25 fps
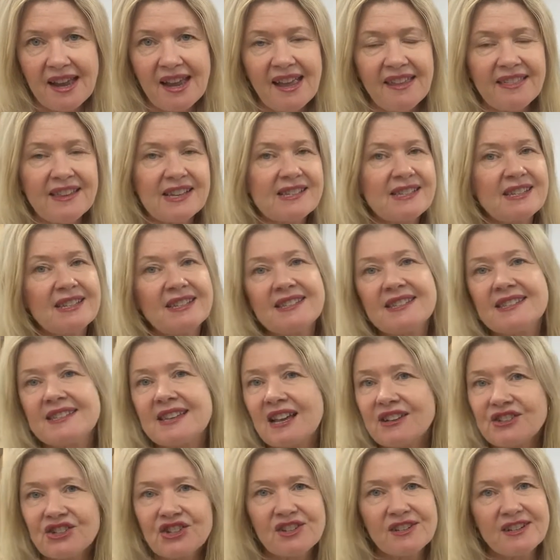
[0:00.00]
This is
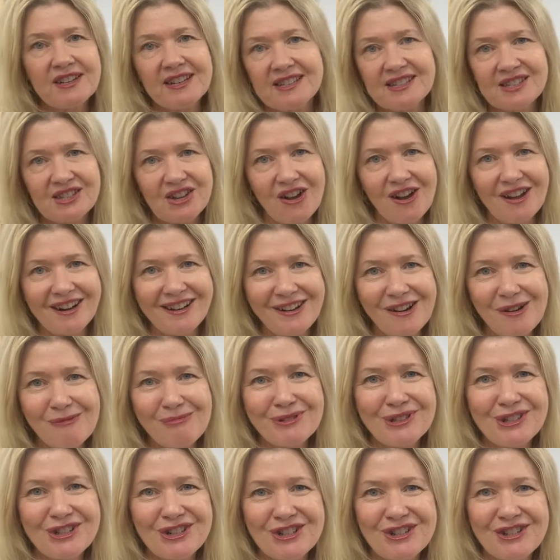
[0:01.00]
such an exciting
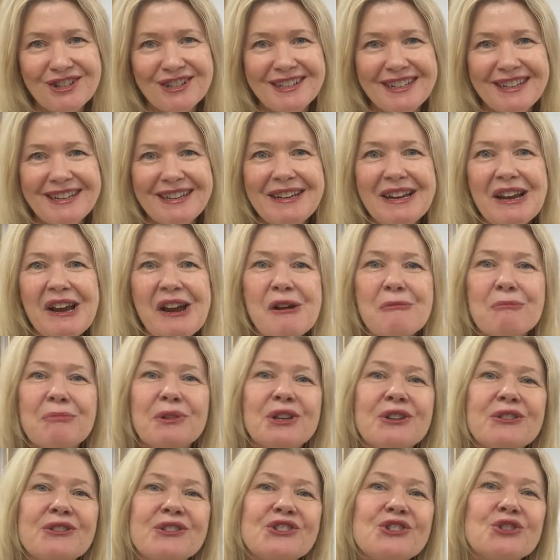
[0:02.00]
opportunity
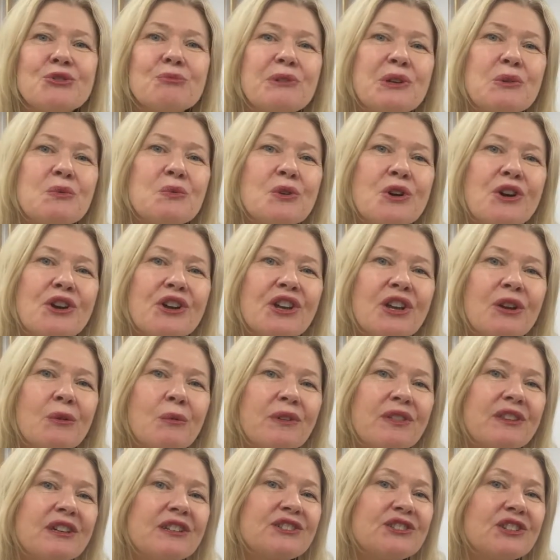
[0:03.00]
because you'll be working
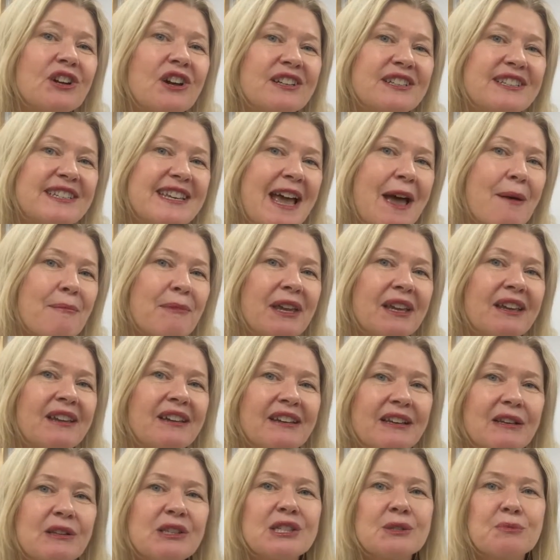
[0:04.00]
with a dynamic
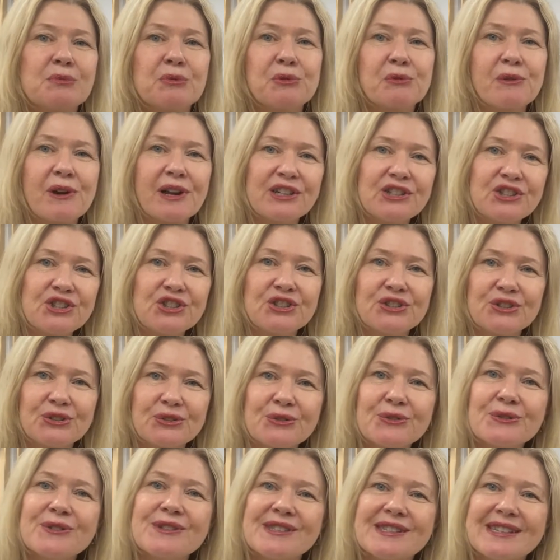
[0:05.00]
and inspirational
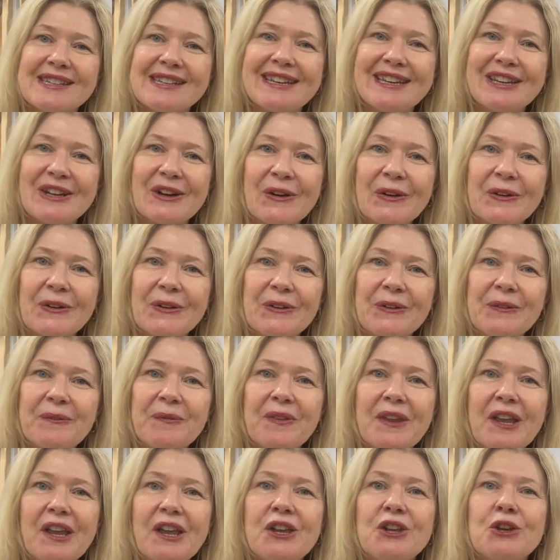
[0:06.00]
CEO.
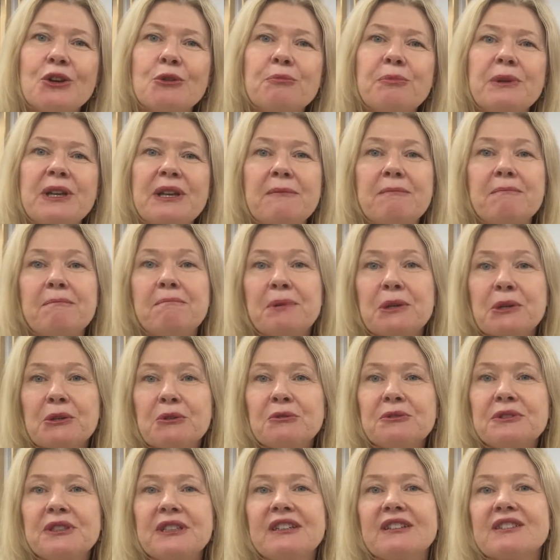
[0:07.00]
You'll be
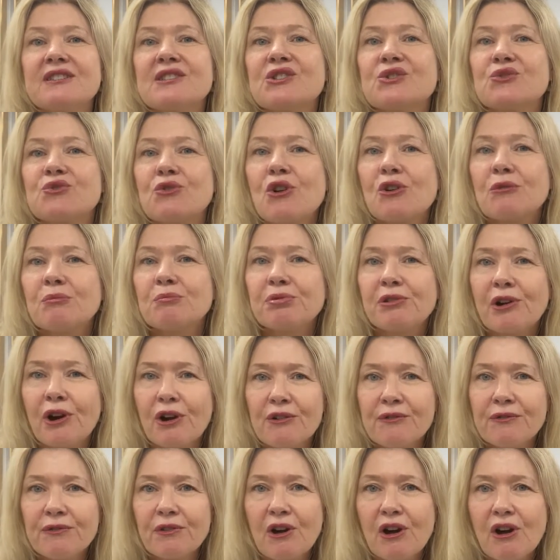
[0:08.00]
building a strong
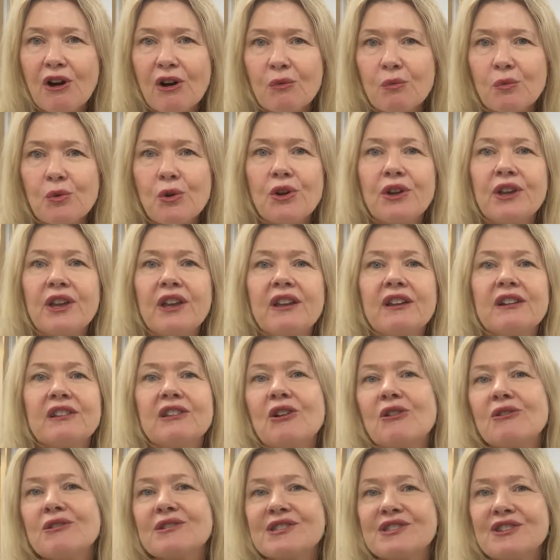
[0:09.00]
profile working
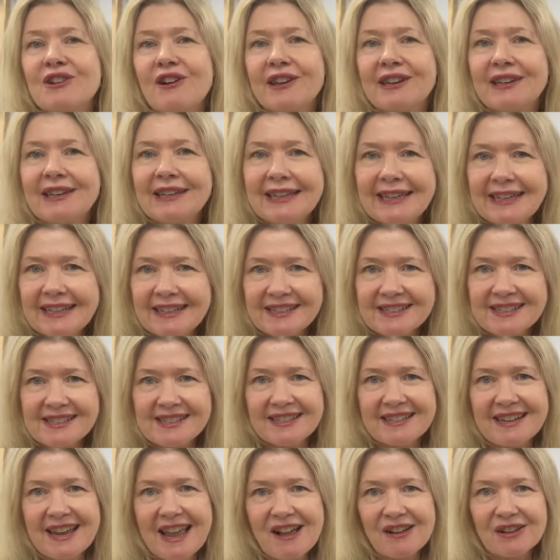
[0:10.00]
alongside leaders
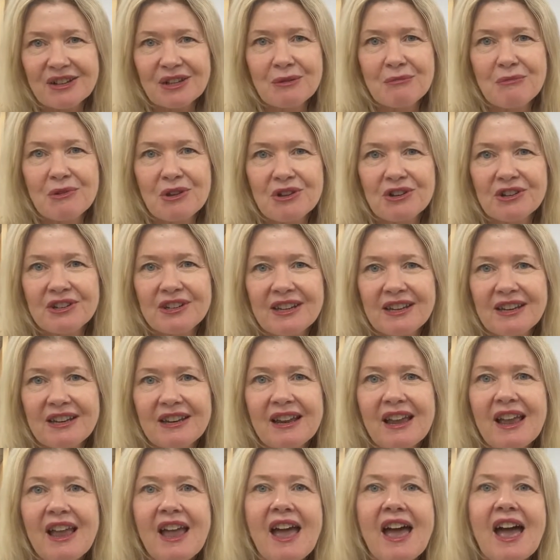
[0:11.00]
in our community,
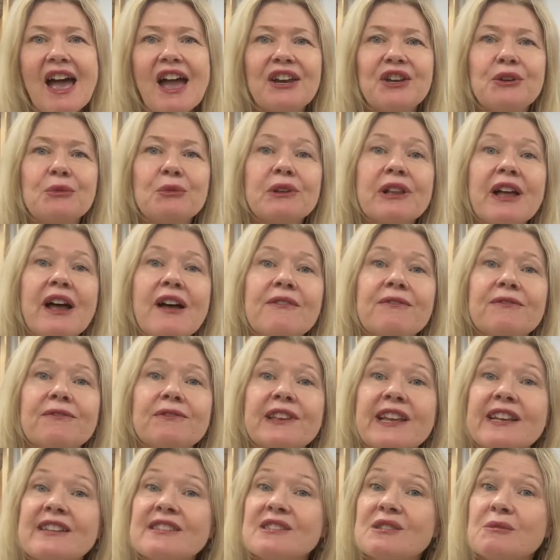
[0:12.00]
and you will have
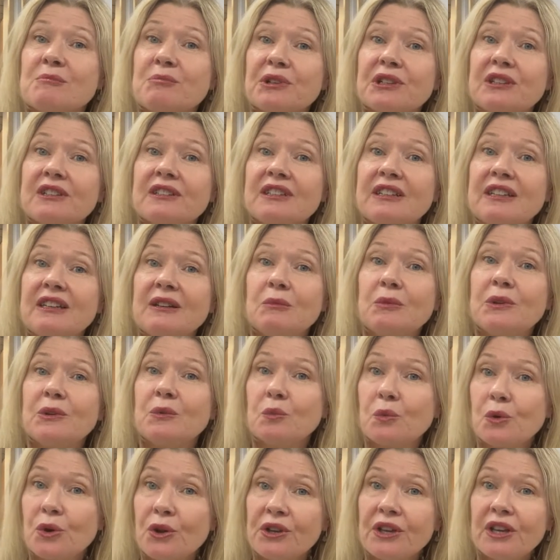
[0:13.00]
flexibility
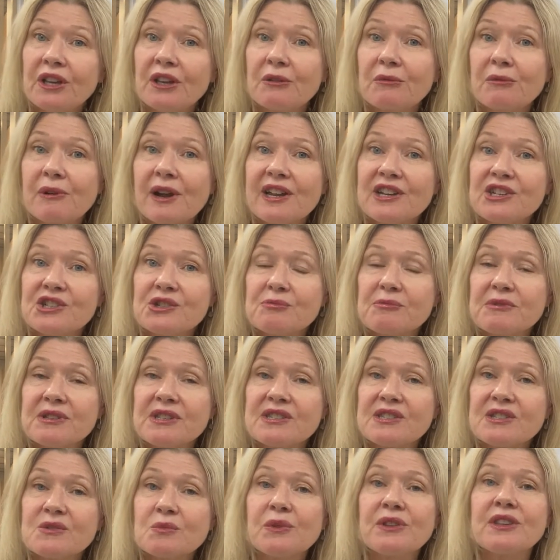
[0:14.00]
with working
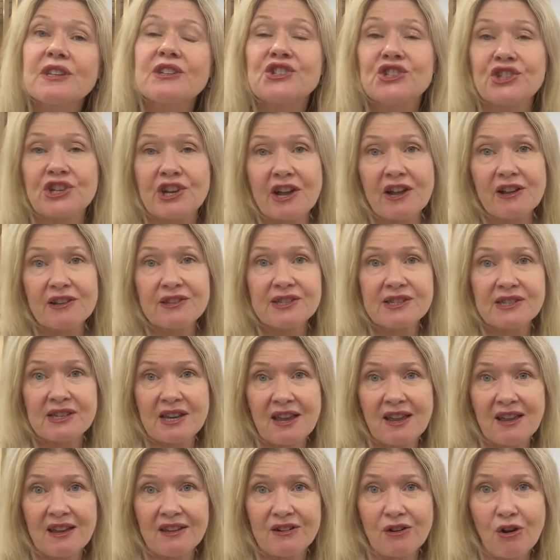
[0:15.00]
arrangements with a
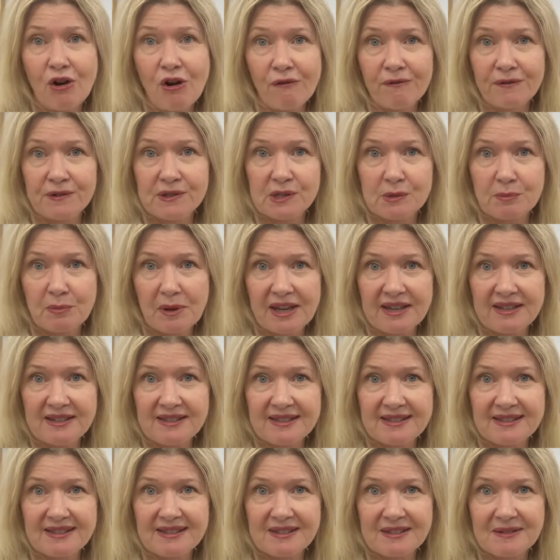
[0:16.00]
Charlestown office
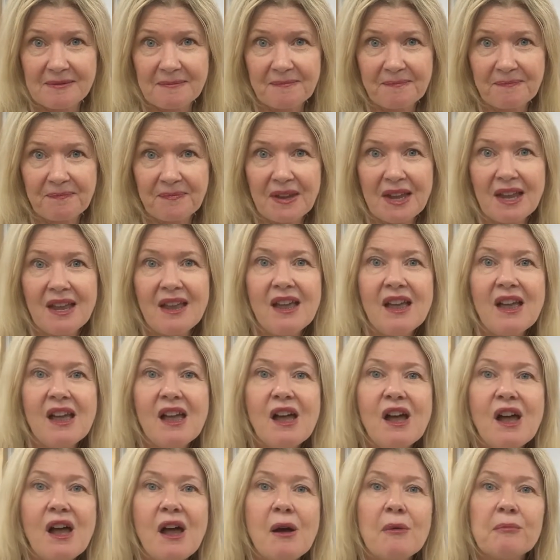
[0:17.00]
space.
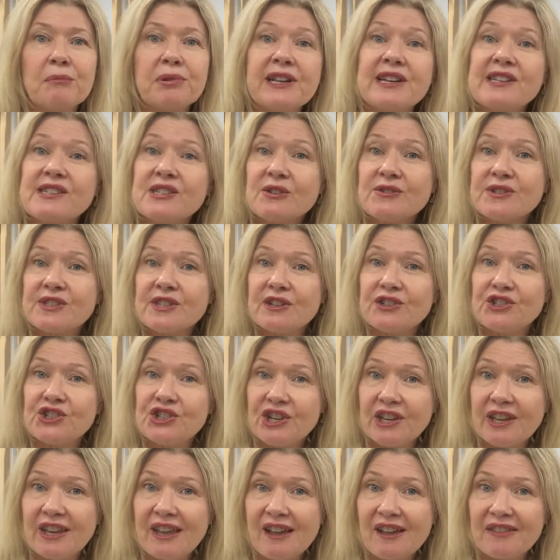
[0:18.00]
Please also
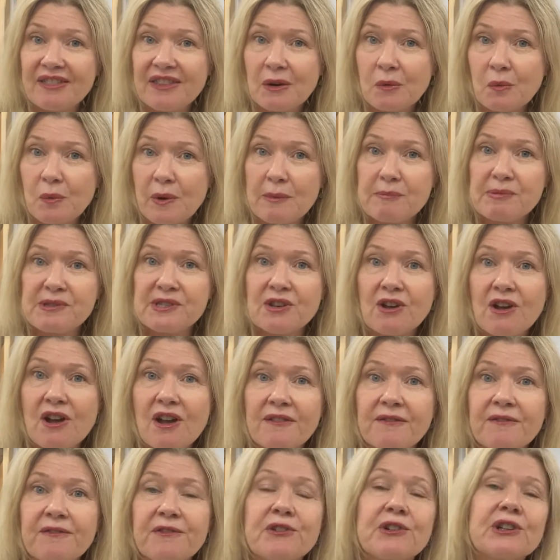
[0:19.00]
check out their
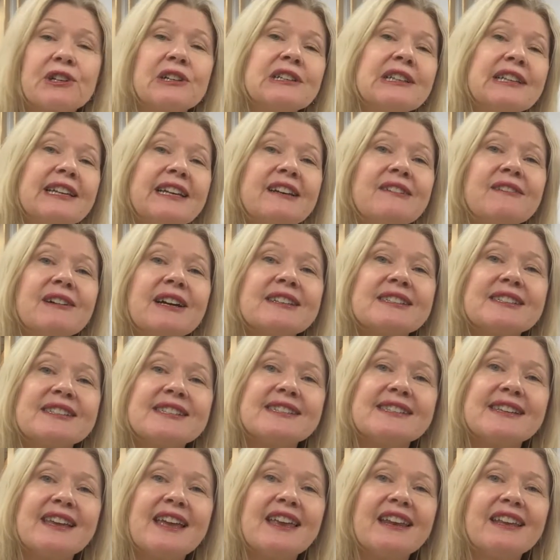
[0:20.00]
website for a clear
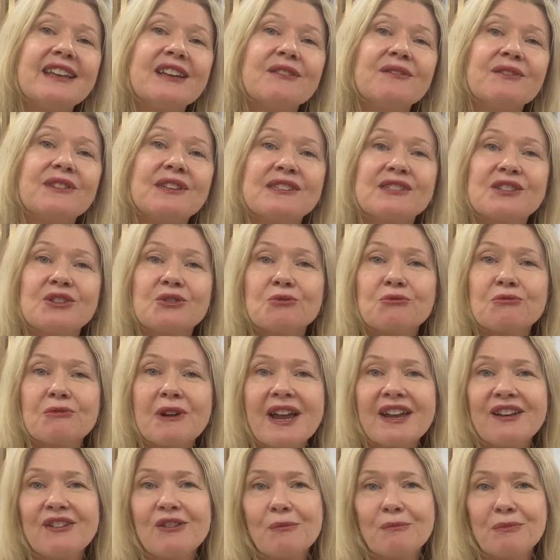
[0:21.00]
understanding of this
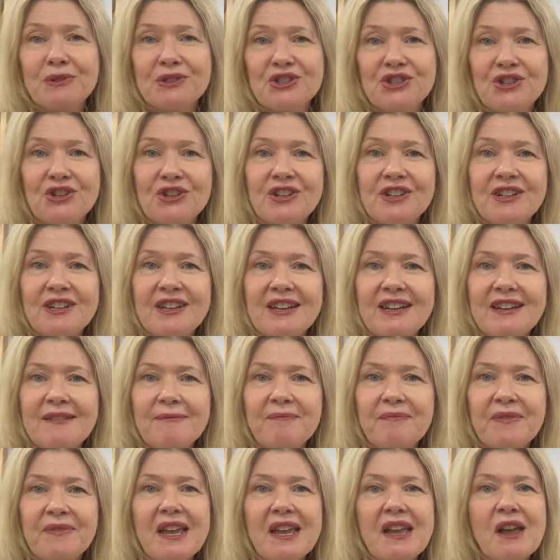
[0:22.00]
great opportunity.
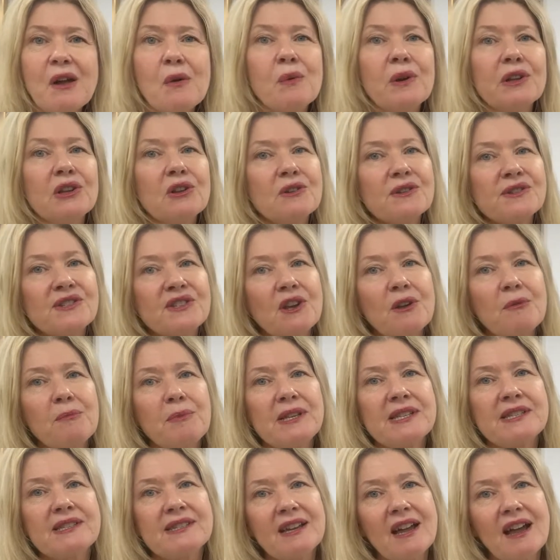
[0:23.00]
We'll also be
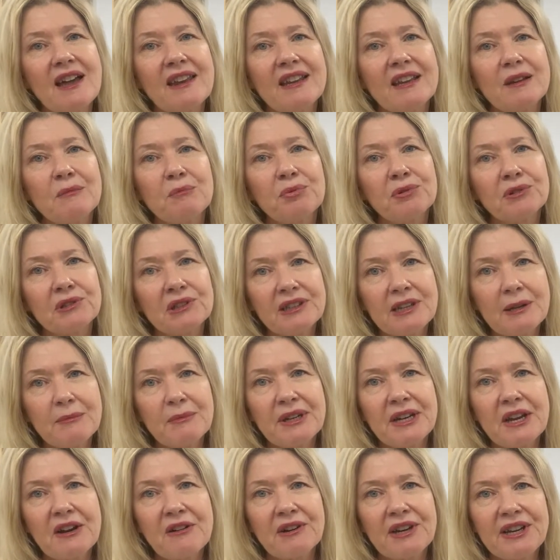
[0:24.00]
starting
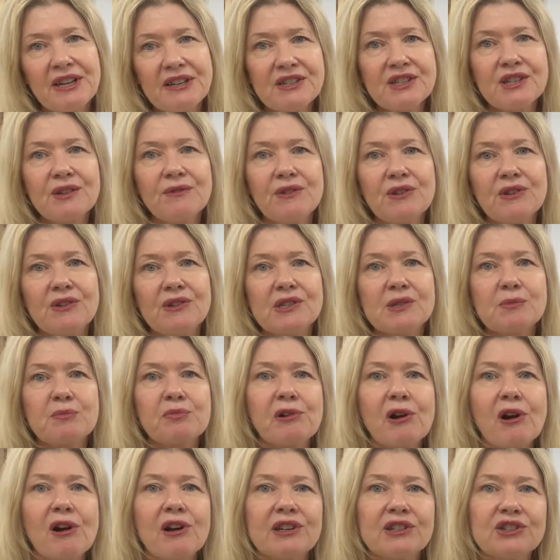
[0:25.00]
preliminary interviews
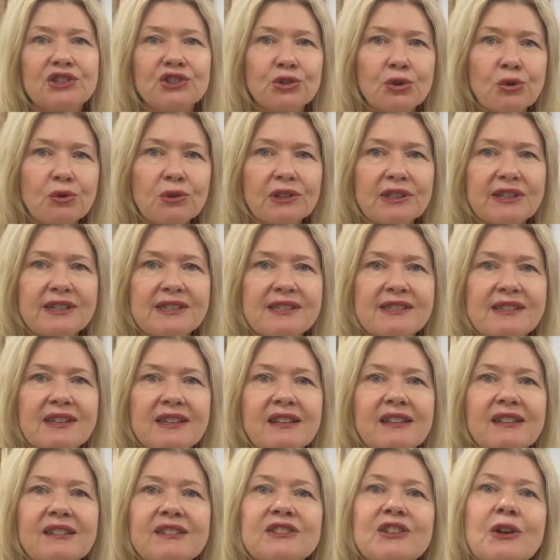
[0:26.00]
prior to
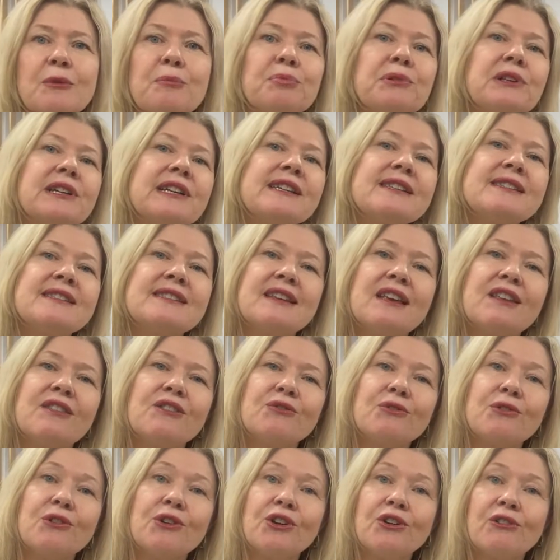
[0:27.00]
shortlisting, so please send
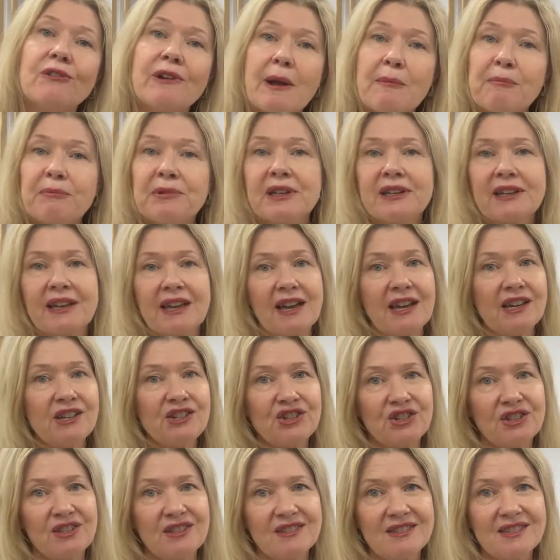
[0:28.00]
through your
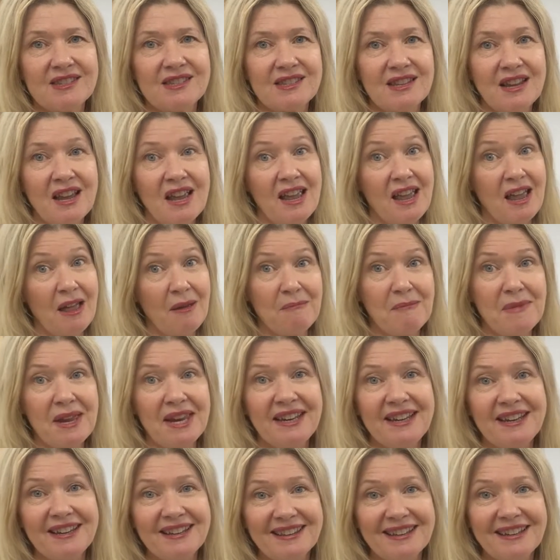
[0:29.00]
applications
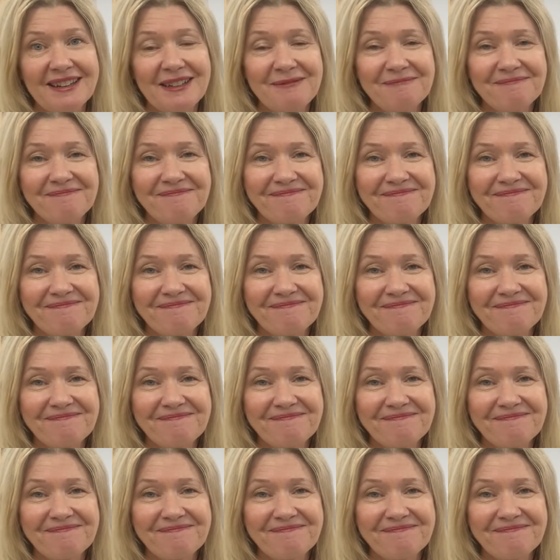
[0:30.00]
immediately.